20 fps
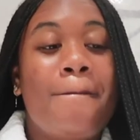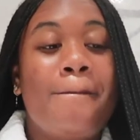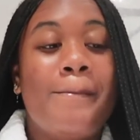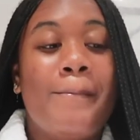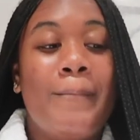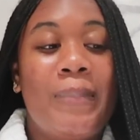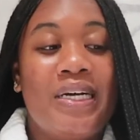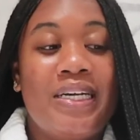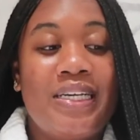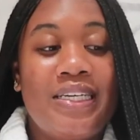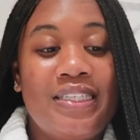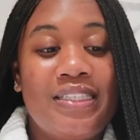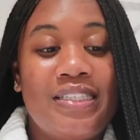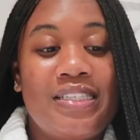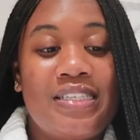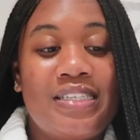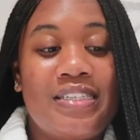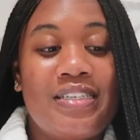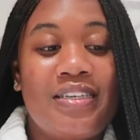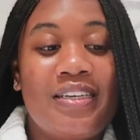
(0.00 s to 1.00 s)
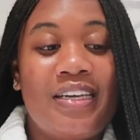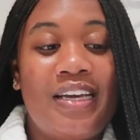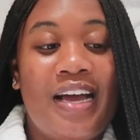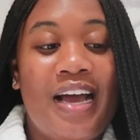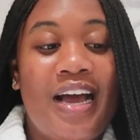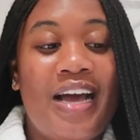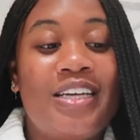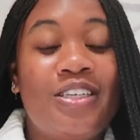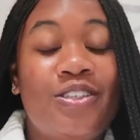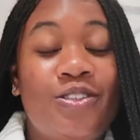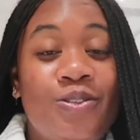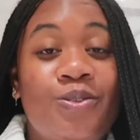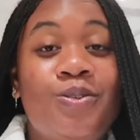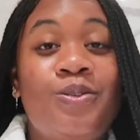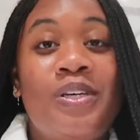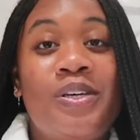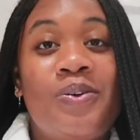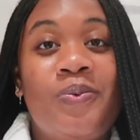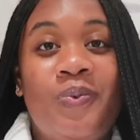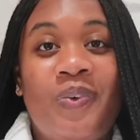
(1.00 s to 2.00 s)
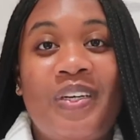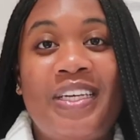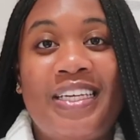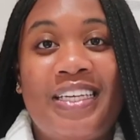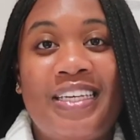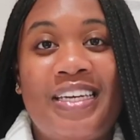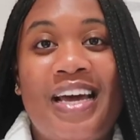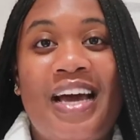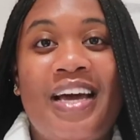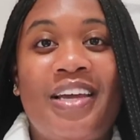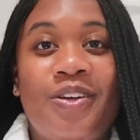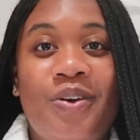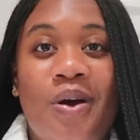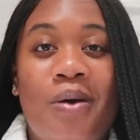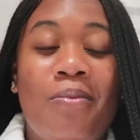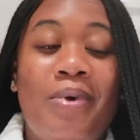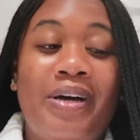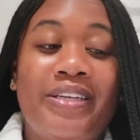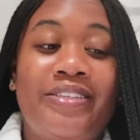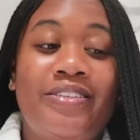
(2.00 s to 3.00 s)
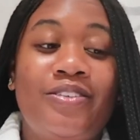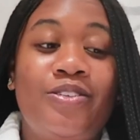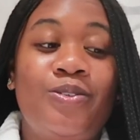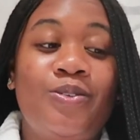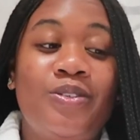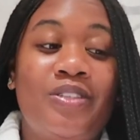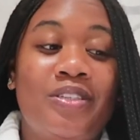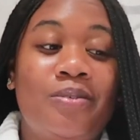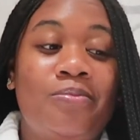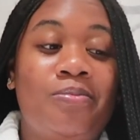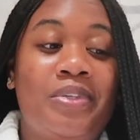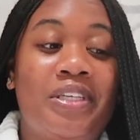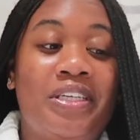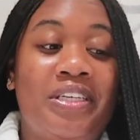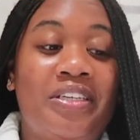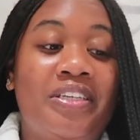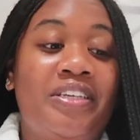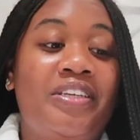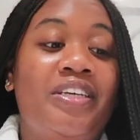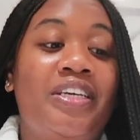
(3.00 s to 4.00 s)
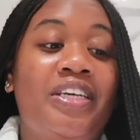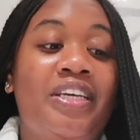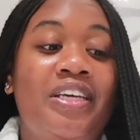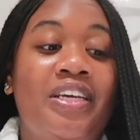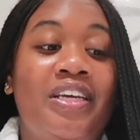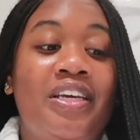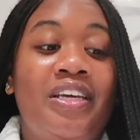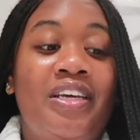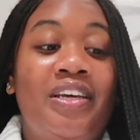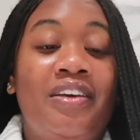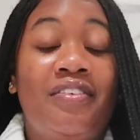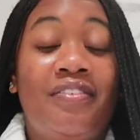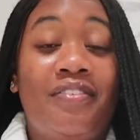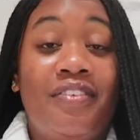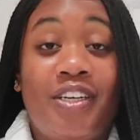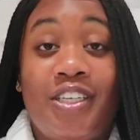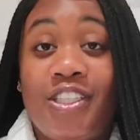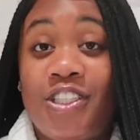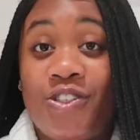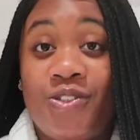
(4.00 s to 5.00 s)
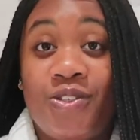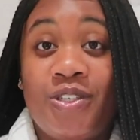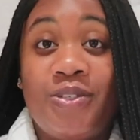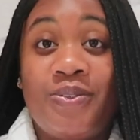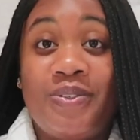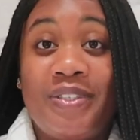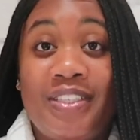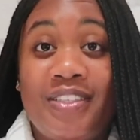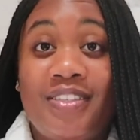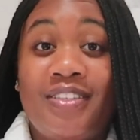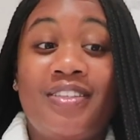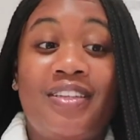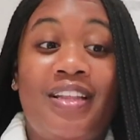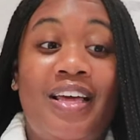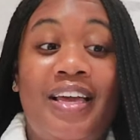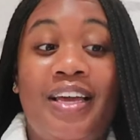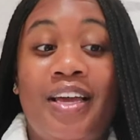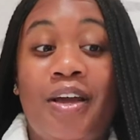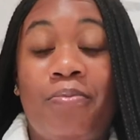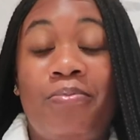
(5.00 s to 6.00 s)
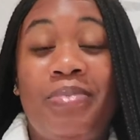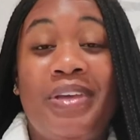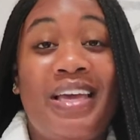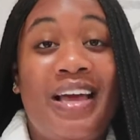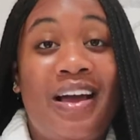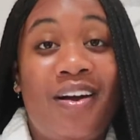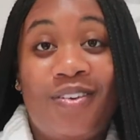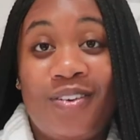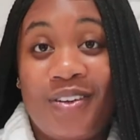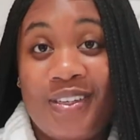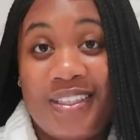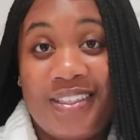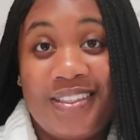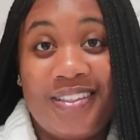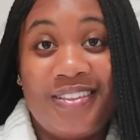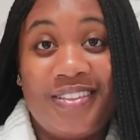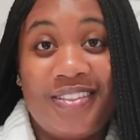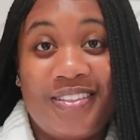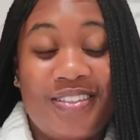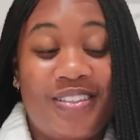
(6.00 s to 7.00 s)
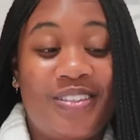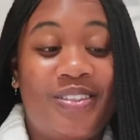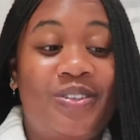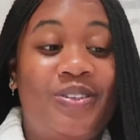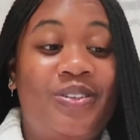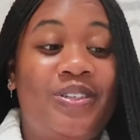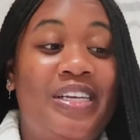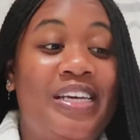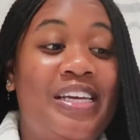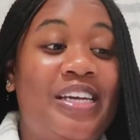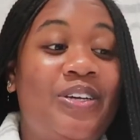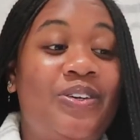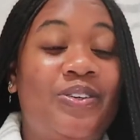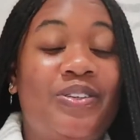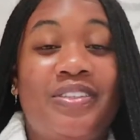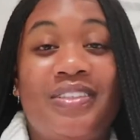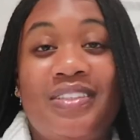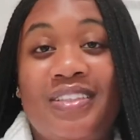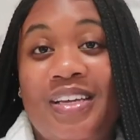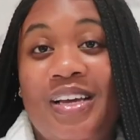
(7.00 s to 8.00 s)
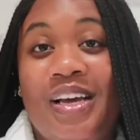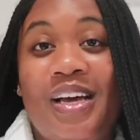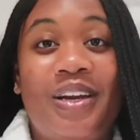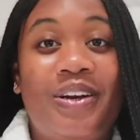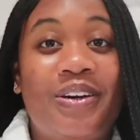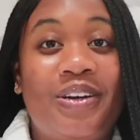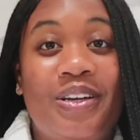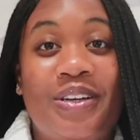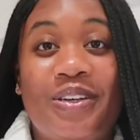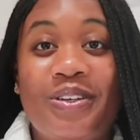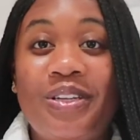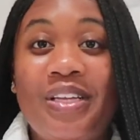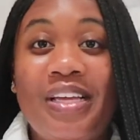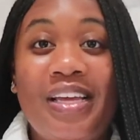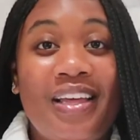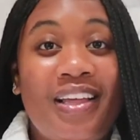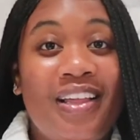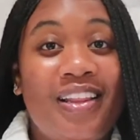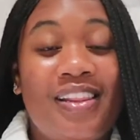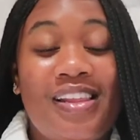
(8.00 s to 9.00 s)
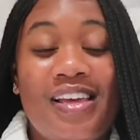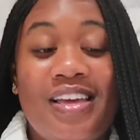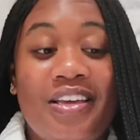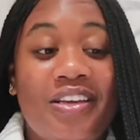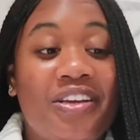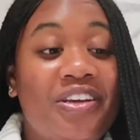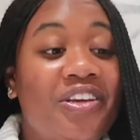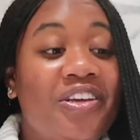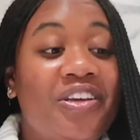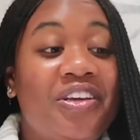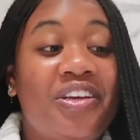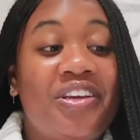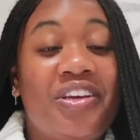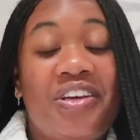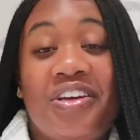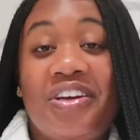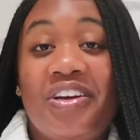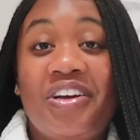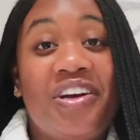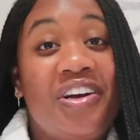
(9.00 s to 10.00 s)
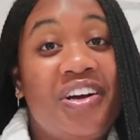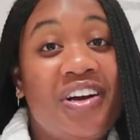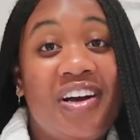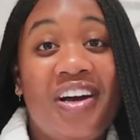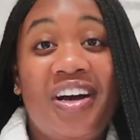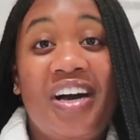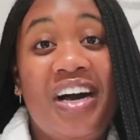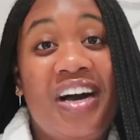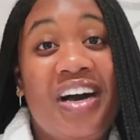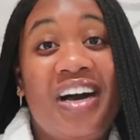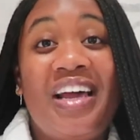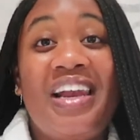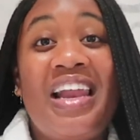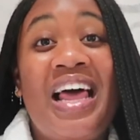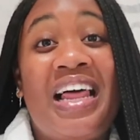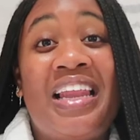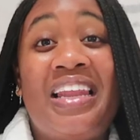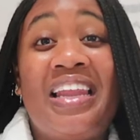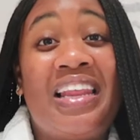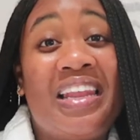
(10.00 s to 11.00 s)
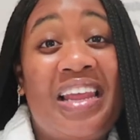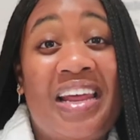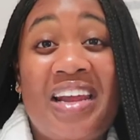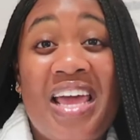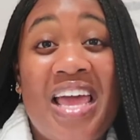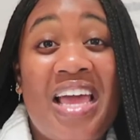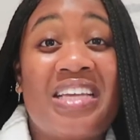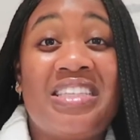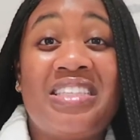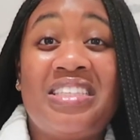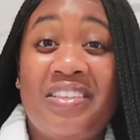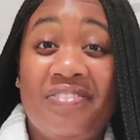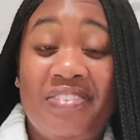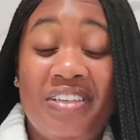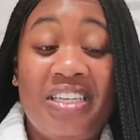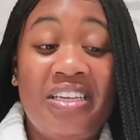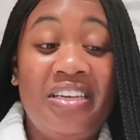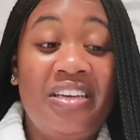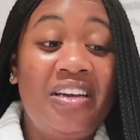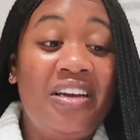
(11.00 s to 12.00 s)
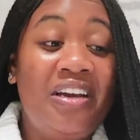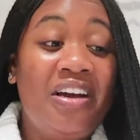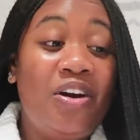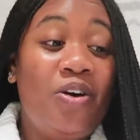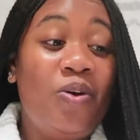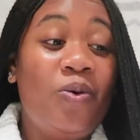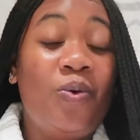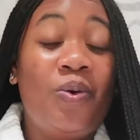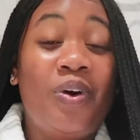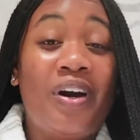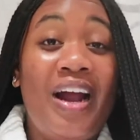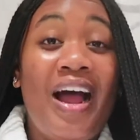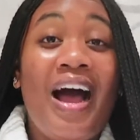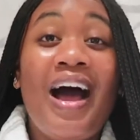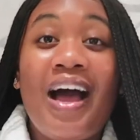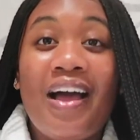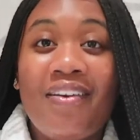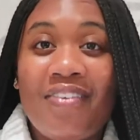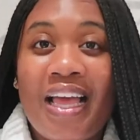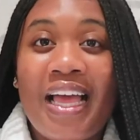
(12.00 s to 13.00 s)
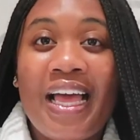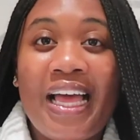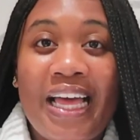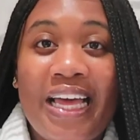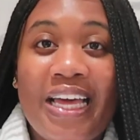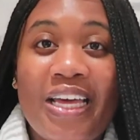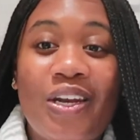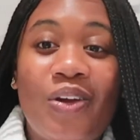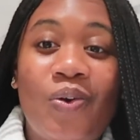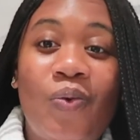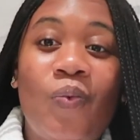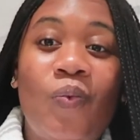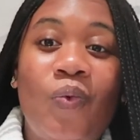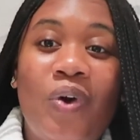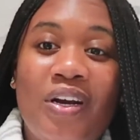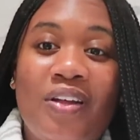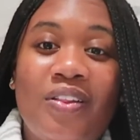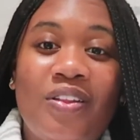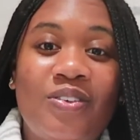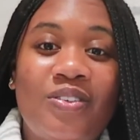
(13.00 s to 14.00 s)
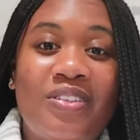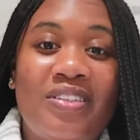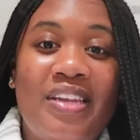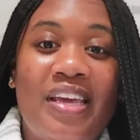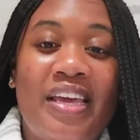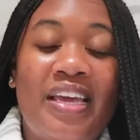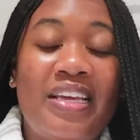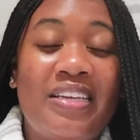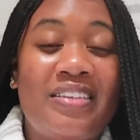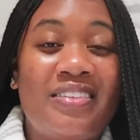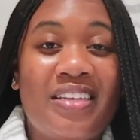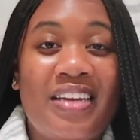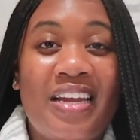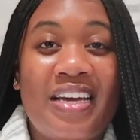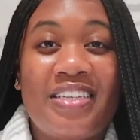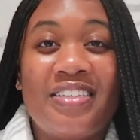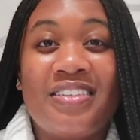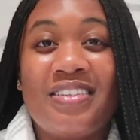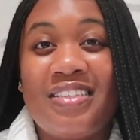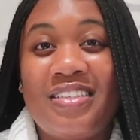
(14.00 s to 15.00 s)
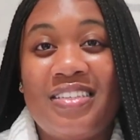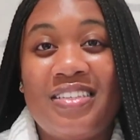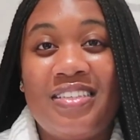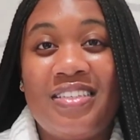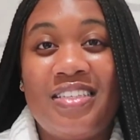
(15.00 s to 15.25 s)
but I do it when I know I'm about to do something very strenuous, like be out in the sun all day or something. I don't know, like a lot of activity, or I've had one of those days and I just need to